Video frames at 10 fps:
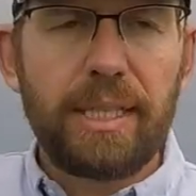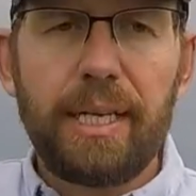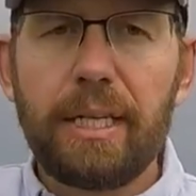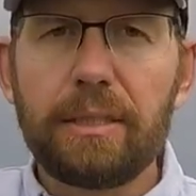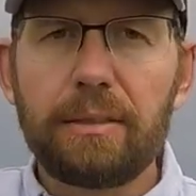
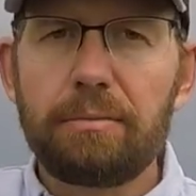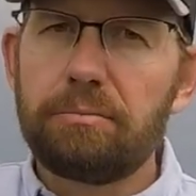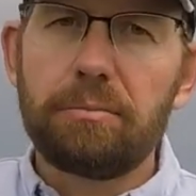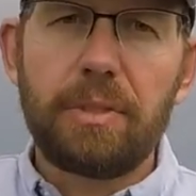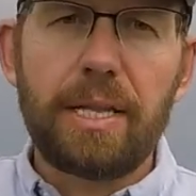and
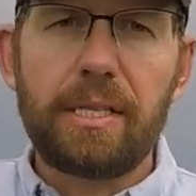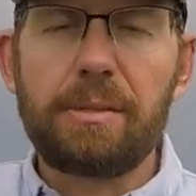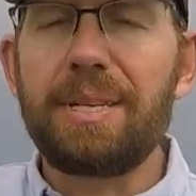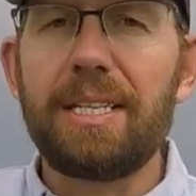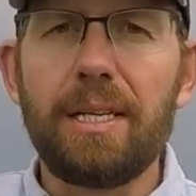
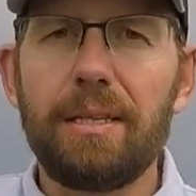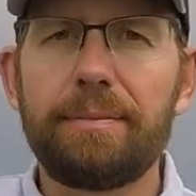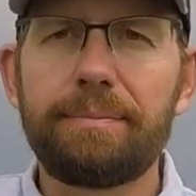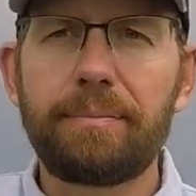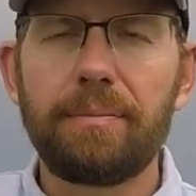nothing's being done.
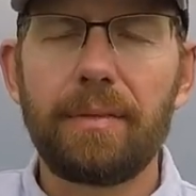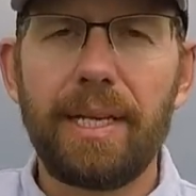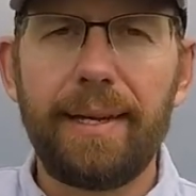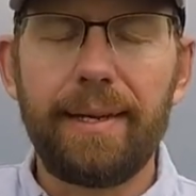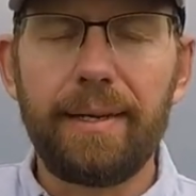
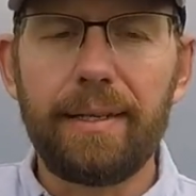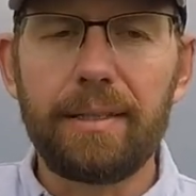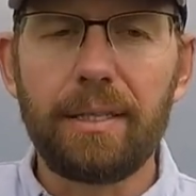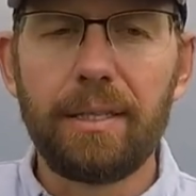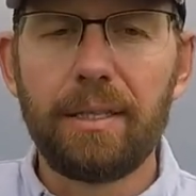
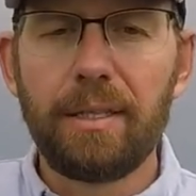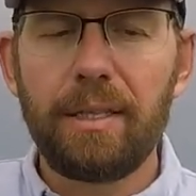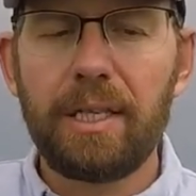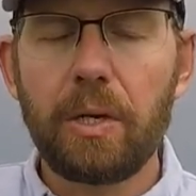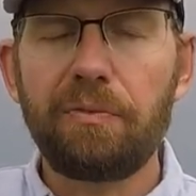And,
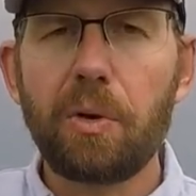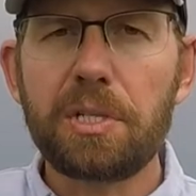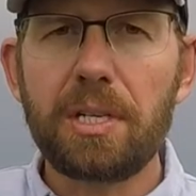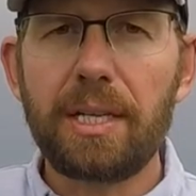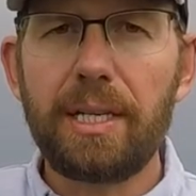you know,
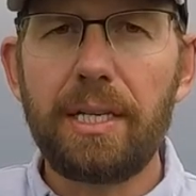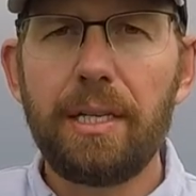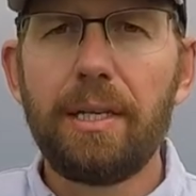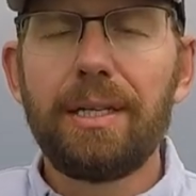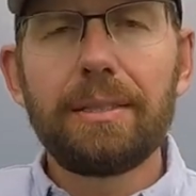unfortunately,
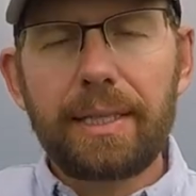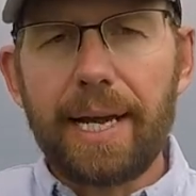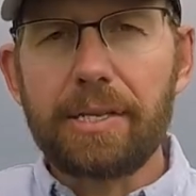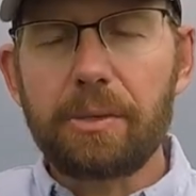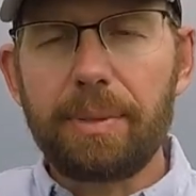
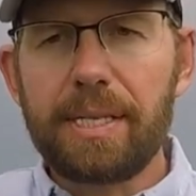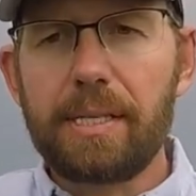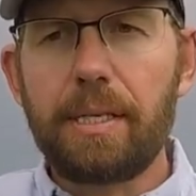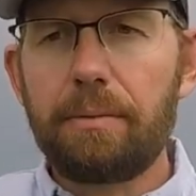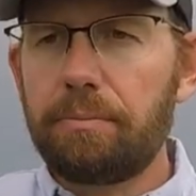guys are
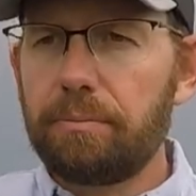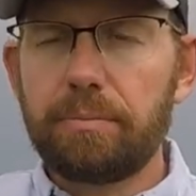busy,